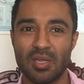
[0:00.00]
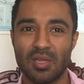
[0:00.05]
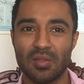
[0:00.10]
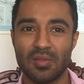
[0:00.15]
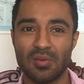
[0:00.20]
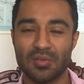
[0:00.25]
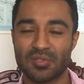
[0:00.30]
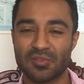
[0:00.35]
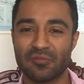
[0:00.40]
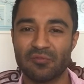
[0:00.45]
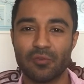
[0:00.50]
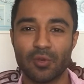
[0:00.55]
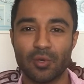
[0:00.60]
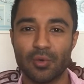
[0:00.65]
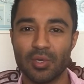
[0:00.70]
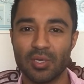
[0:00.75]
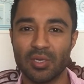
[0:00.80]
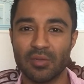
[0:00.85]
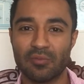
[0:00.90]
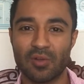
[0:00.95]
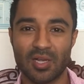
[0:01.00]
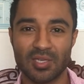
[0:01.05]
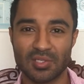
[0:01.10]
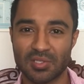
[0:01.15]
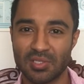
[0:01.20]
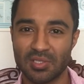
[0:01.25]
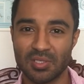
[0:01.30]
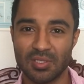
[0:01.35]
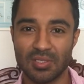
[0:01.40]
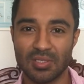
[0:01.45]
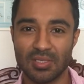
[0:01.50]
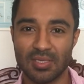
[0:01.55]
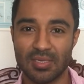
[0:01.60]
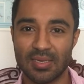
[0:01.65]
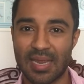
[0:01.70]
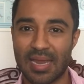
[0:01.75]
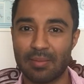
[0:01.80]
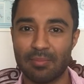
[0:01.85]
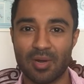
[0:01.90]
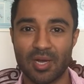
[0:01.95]
a flurry of hostility and
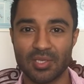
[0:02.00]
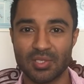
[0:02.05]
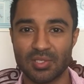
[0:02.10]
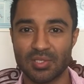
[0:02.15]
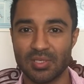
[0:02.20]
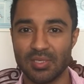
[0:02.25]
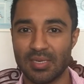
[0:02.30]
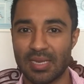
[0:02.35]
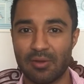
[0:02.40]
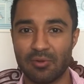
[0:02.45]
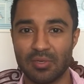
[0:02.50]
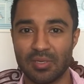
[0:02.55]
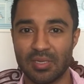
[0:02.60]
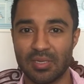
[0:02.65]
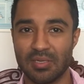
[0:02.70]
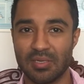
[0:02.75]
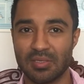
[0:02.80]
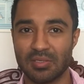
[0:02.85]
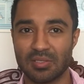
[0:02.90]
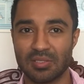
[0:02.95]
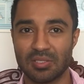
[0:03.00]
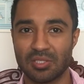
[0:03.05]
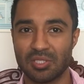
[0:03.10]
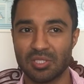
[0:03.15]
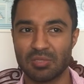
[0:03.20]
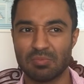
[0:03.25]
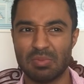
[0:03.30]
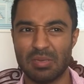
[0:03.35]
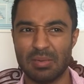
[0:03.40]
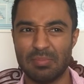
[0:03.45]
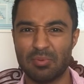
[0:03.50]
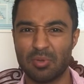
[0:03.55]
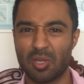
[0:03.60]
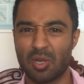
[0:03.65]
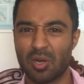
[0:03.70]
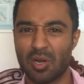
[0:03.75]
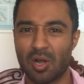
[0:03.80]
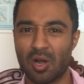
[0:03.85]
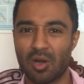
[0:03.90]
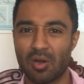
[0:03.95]
animosity nowadays. It's just people
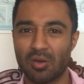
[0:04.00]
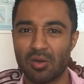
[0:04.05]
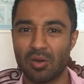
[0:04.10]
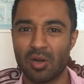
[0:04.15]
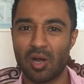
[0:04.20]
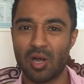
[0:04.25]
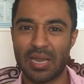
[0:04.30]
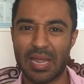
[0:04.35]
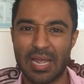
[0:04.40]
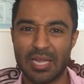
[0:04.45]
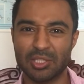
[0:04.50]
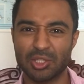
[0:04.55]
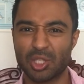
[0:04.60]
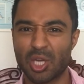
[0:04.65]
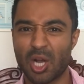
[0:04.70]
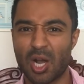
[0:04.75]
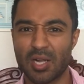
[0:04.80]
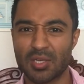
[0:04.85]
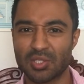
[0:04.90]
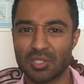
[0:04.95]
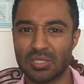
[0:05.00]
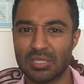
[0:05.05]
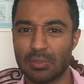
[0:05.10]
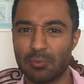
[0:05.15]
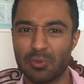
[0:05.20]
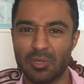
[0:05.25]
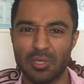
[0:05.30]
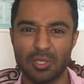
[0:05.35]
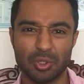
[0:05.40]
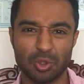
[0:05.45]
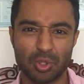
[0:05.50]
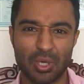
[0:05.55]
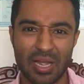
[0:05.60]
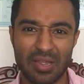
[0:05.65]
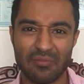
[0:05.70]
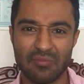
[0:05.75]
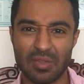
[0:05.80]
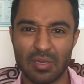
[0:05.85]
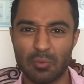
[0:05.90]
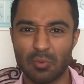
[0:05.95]
are on edge constantly when they're
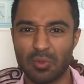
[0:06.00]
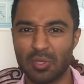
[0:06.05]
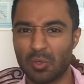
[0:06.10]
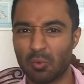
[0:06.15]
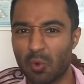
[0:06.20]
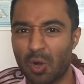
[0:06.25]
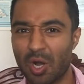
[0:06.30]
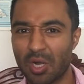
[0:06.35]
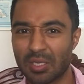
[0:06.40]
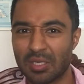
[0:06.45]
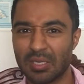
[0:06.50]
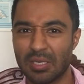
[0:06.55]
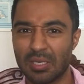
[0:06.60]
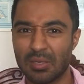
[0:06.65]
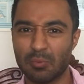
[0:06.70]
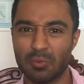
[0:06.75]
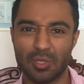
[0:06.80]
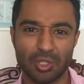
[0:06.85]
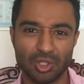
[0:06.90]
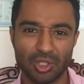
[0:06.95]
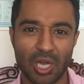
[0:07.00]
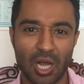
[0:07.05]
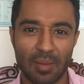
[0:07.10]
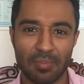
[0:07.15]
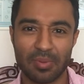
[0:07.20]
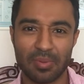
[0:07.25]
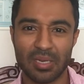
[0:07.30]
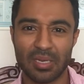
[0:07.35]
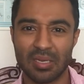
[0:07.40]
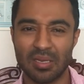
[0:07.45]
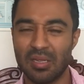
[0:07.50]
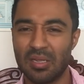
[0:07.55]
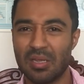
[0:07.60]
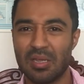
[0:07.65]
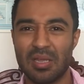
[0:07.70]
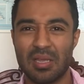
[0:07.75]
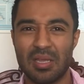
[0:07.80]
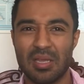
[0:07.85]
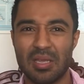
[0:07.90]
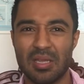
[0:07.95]
driving, when they're walking, when they're shopping.
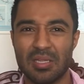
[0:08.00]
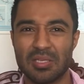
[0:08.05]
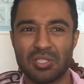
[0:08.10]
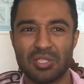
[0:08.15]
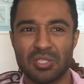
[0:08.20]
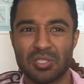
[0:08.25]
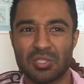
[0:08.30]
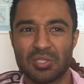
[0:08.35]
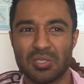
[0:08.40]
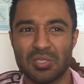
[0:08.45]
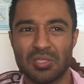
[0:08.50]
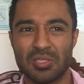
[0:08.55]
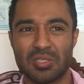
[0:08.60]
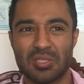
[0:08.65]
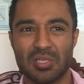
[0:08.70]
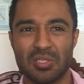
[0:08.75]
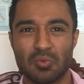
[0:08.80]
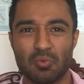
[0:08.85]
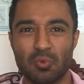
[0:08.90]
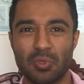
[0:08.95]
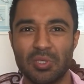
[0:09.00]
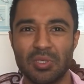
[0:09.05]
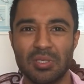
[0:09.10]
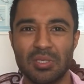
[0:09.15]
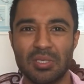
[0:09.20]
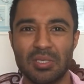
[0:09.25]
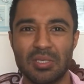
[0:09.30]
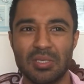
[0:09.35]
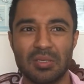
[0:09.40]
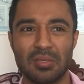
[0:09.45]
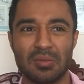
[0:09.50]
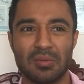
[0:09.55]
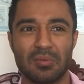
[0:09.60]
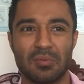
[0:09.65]
It's really